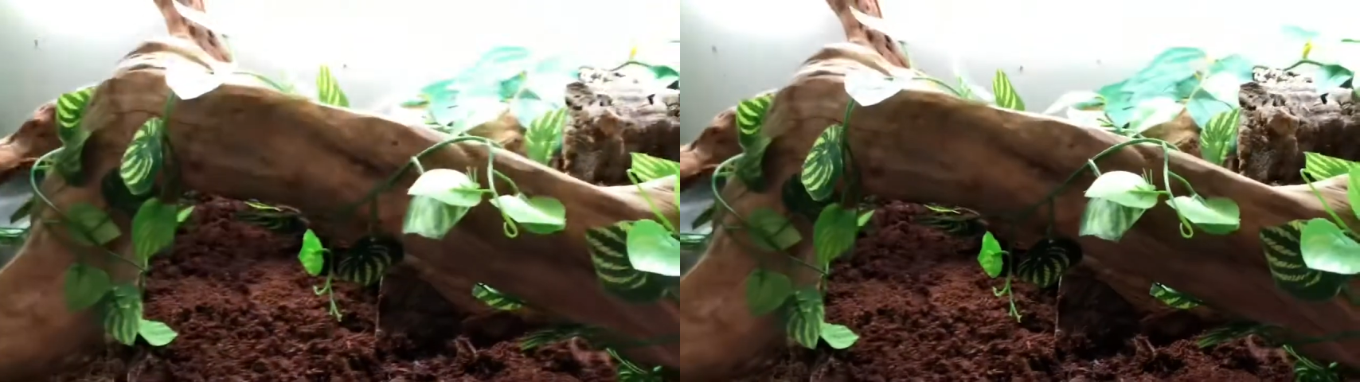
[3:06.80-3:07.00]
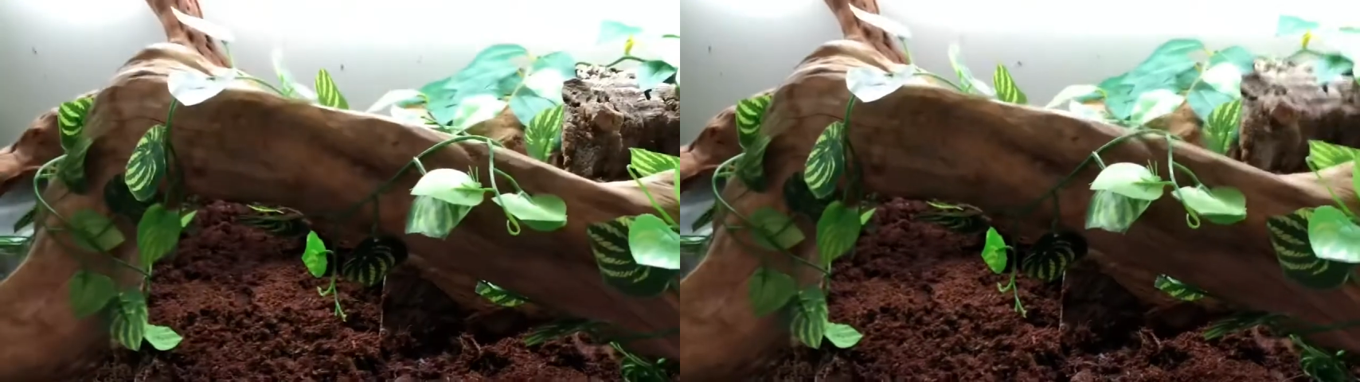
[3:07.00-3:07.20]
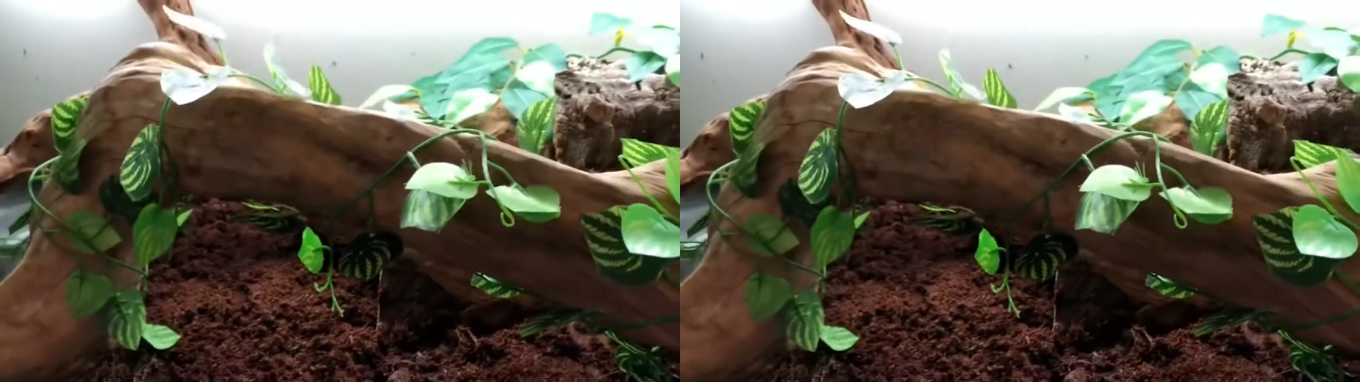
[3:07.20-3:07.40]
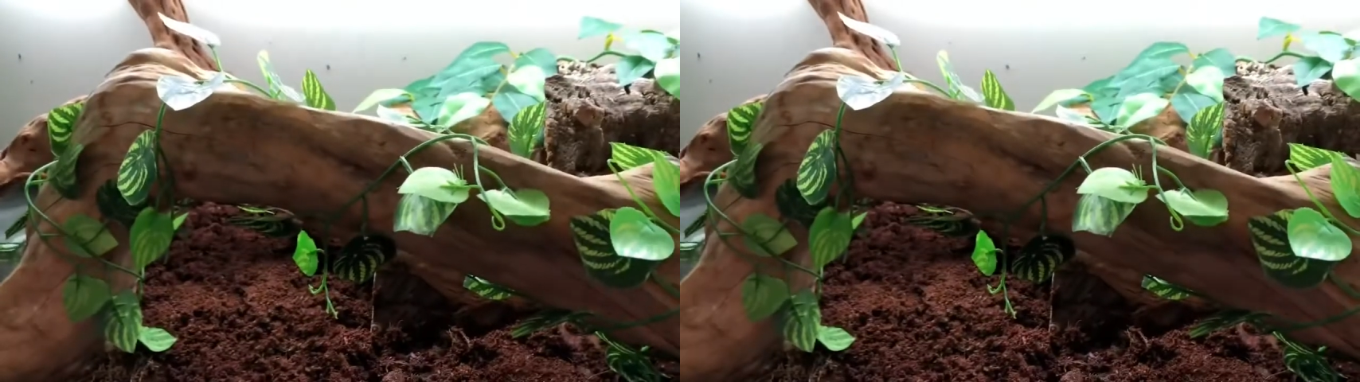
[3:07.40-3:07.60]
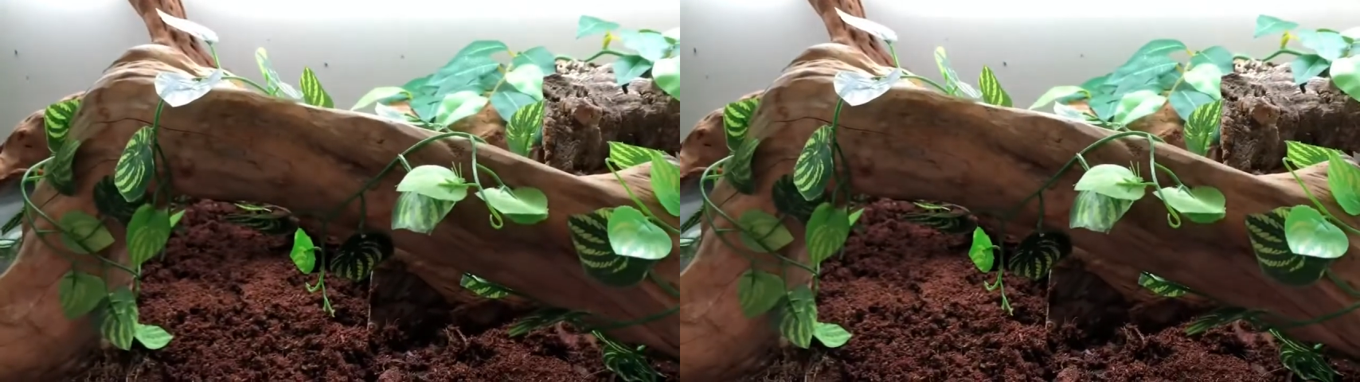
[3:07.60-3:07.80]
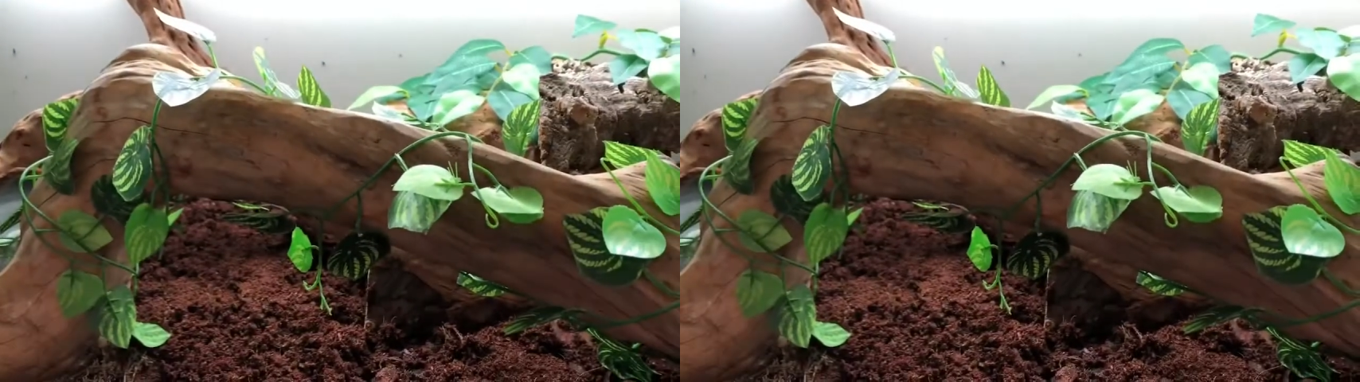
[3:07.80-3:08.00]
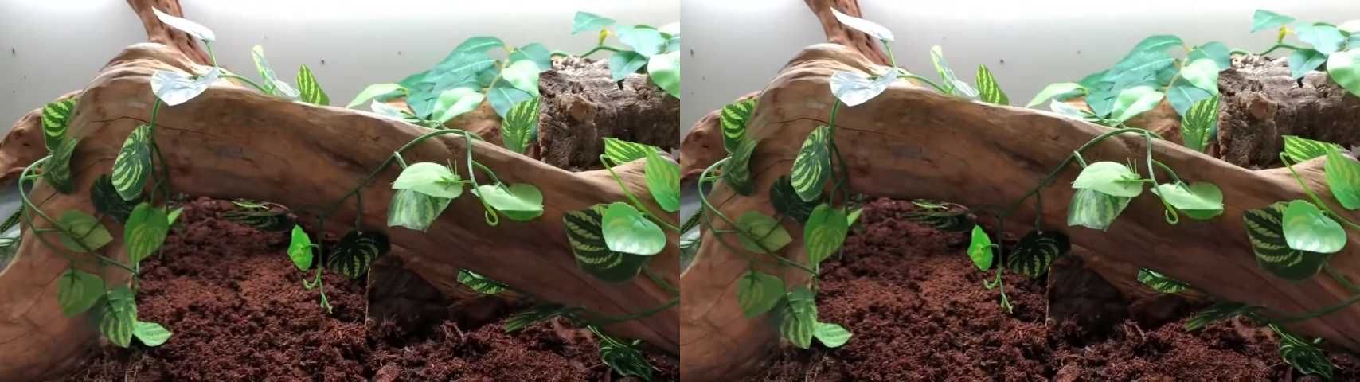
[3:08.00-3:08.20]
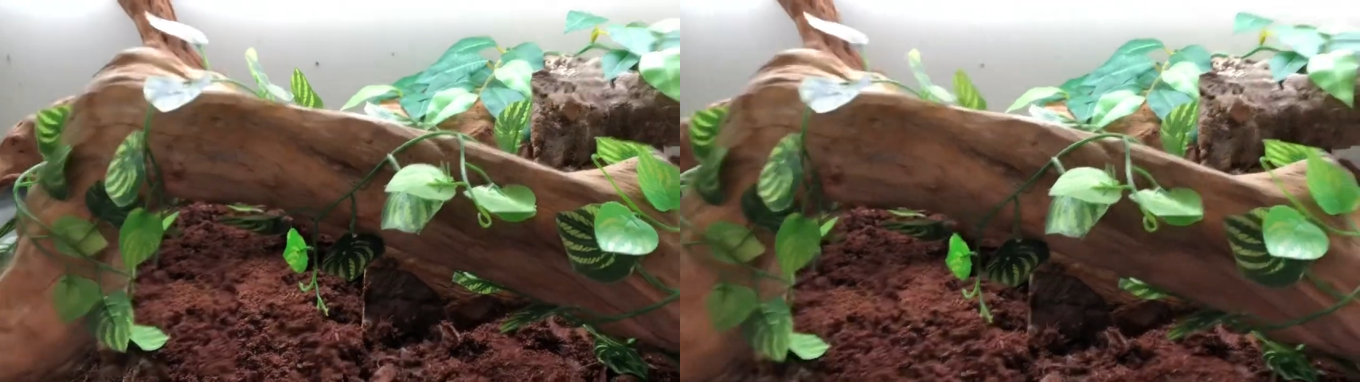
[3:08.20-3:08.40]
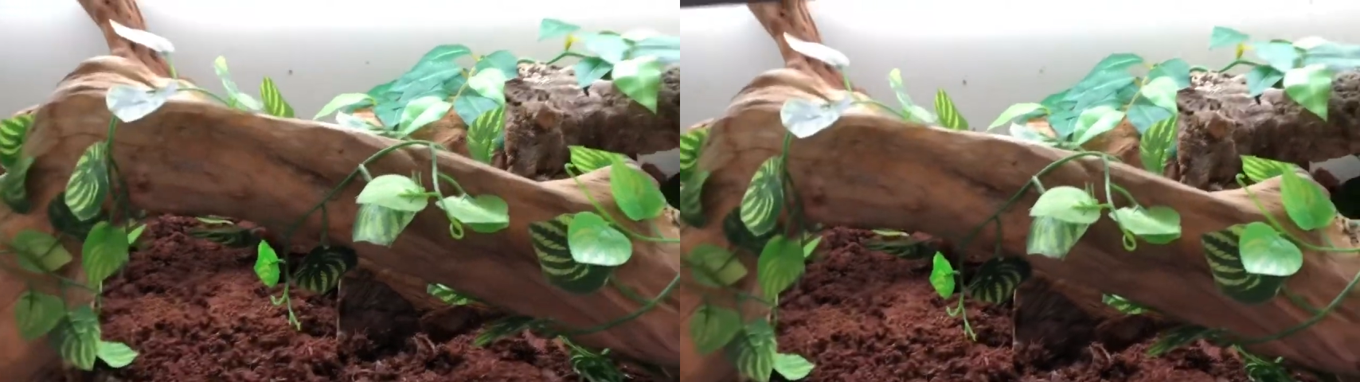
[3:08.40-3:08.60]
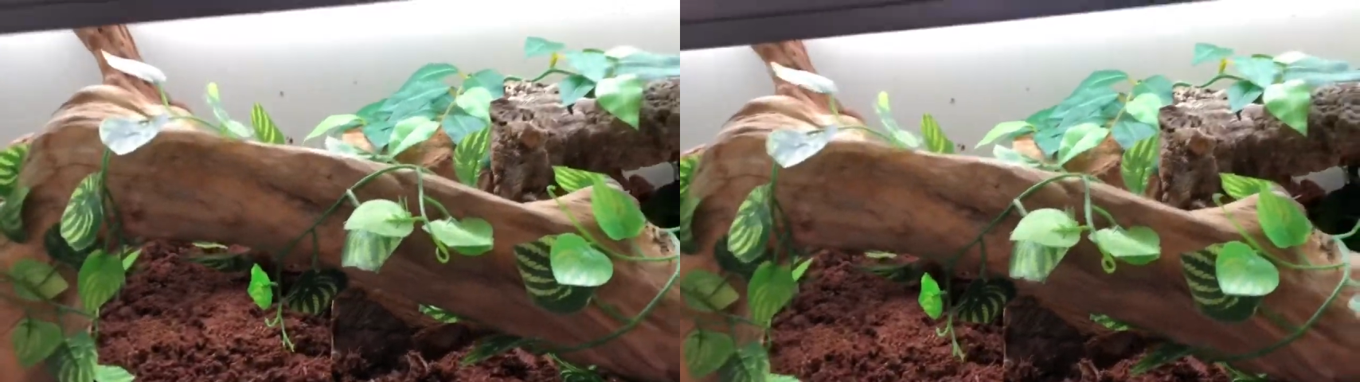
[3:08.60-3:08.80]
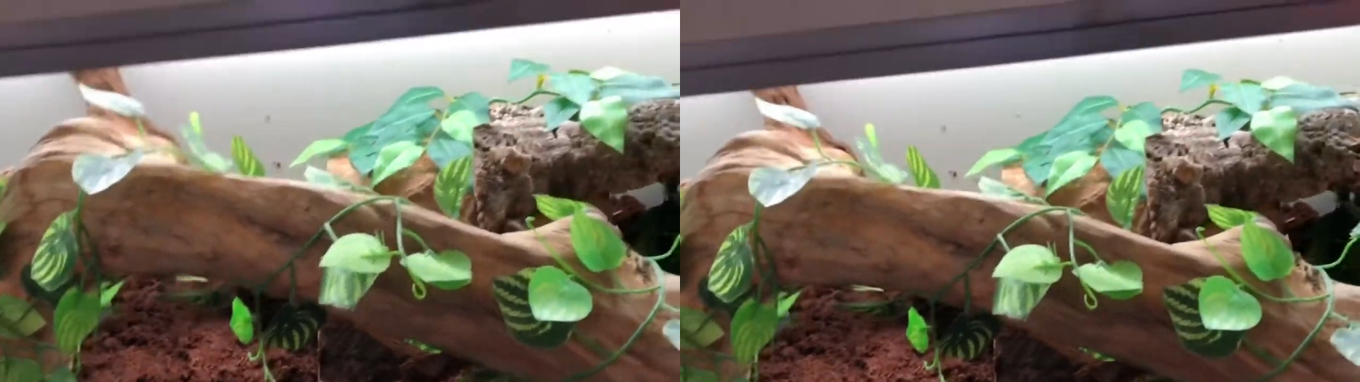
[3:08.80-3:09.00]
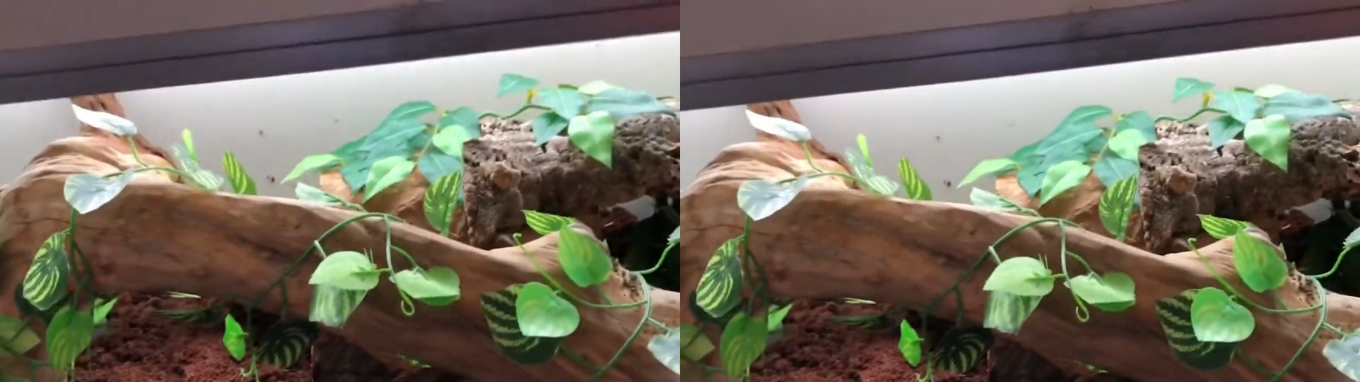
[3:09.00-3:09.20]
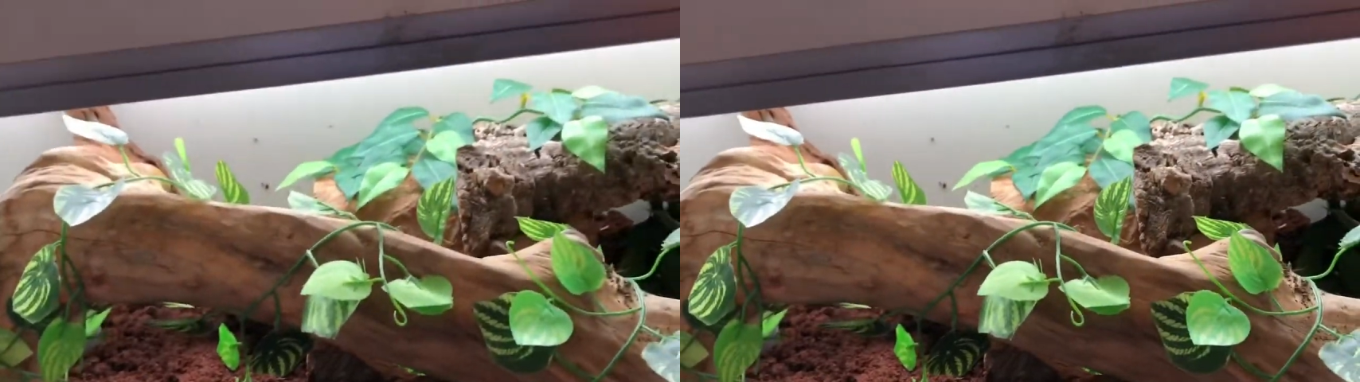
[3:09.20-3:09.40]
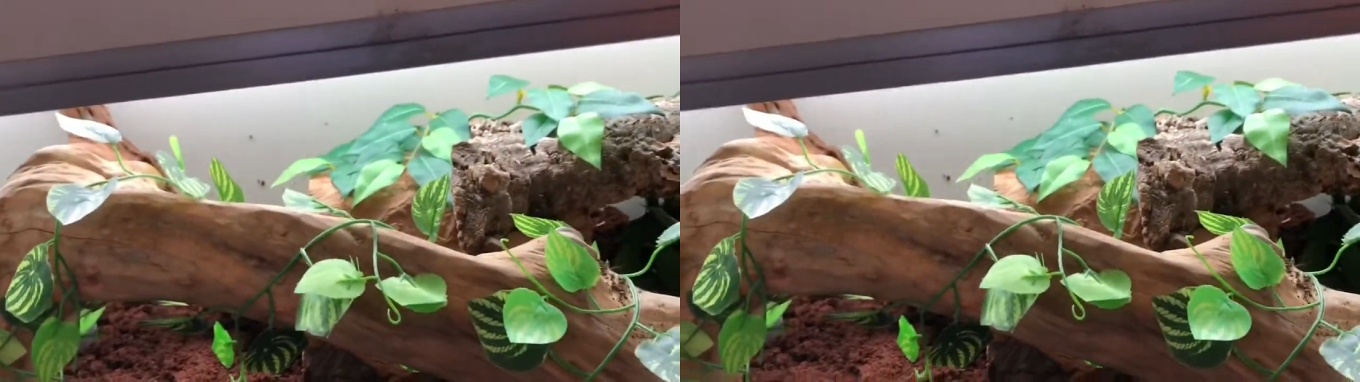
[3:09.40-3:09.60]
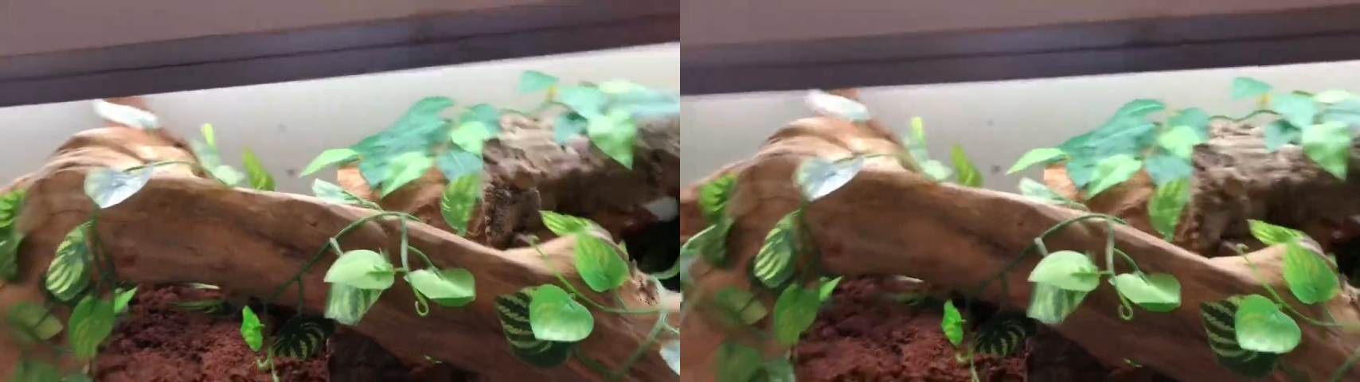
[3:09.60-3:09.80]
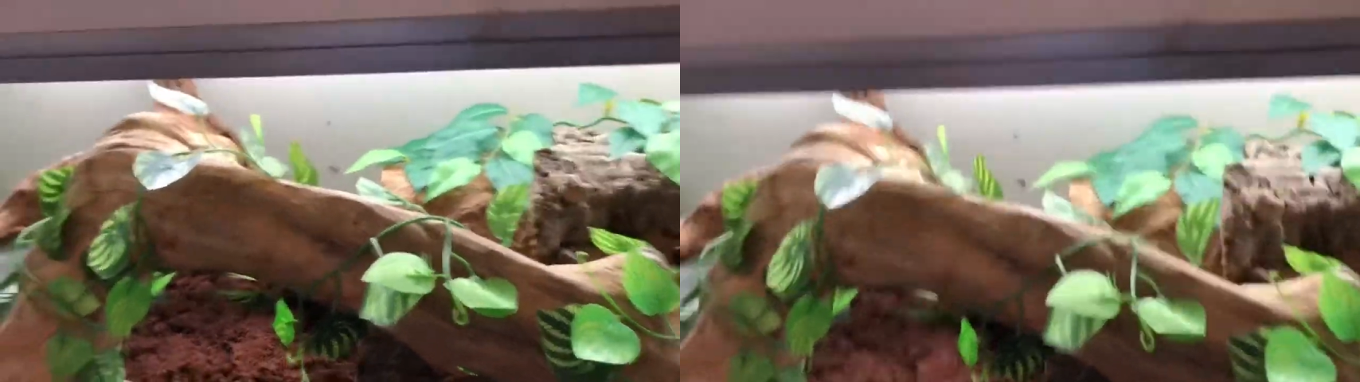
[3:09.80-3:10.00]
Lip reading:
No face is visible, so there are no lips to read.